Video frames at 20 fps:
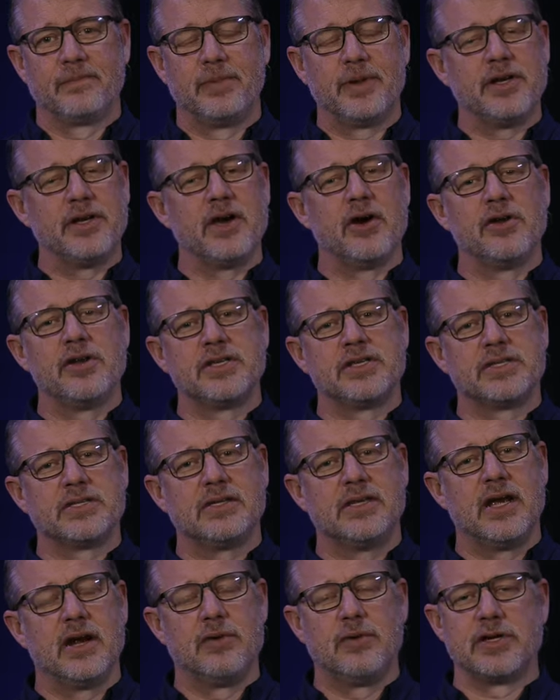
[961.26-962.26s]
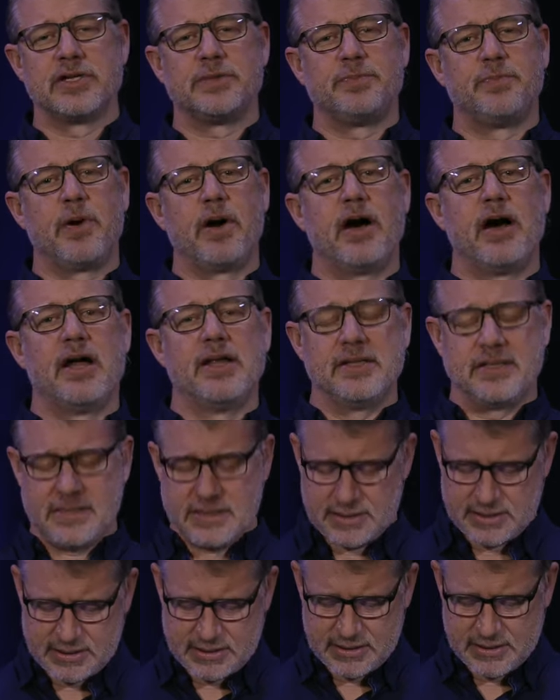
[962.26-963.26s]
But notice their
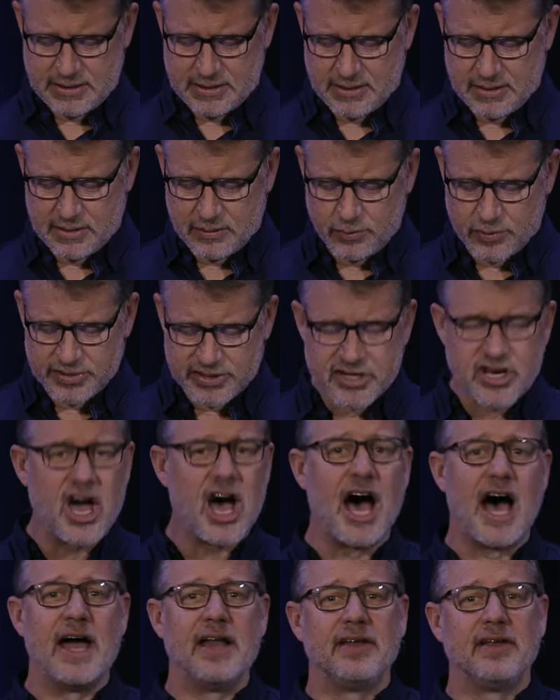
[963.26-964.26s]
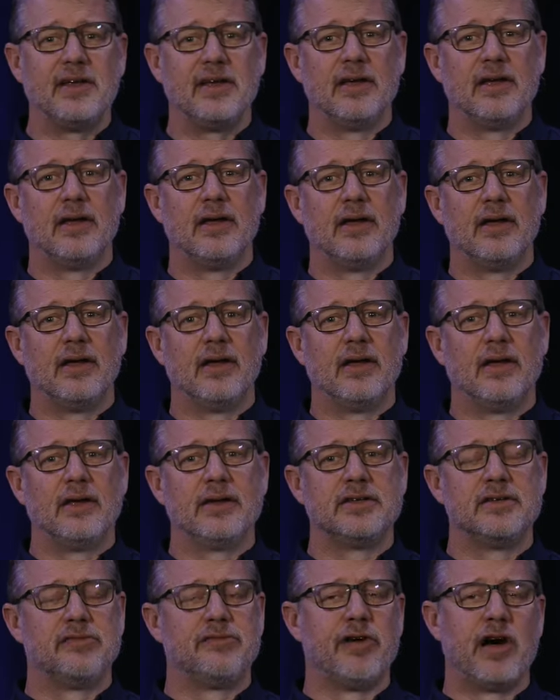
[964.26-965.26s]
response was not
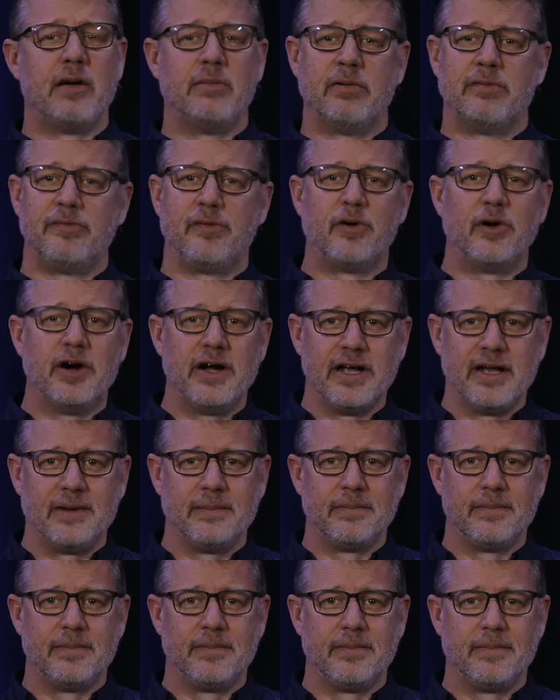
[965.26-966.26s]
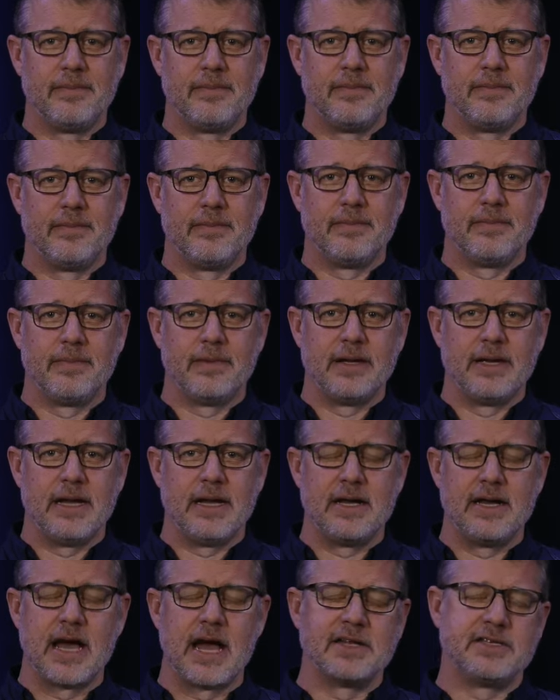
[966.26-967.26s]
to fall before him
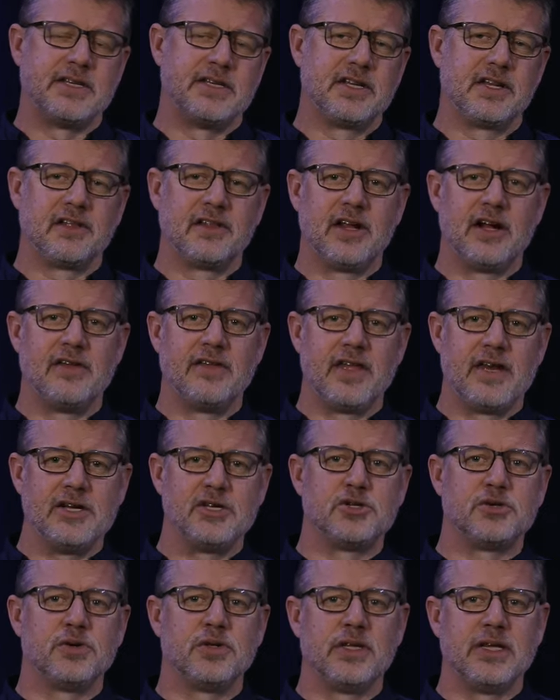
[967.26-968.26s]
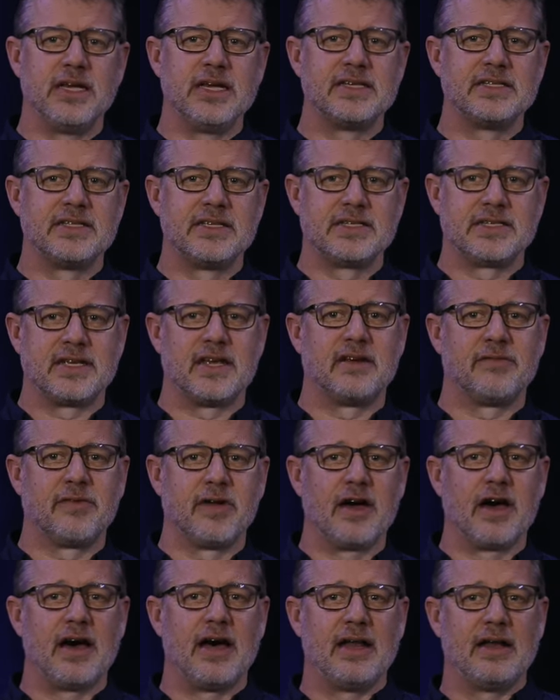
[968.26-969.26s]
and not to declare that he truly is the Son of
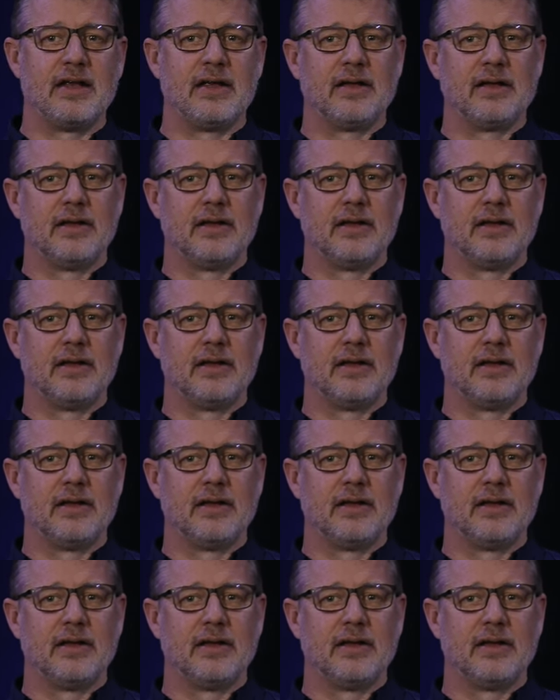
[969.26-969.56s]
God.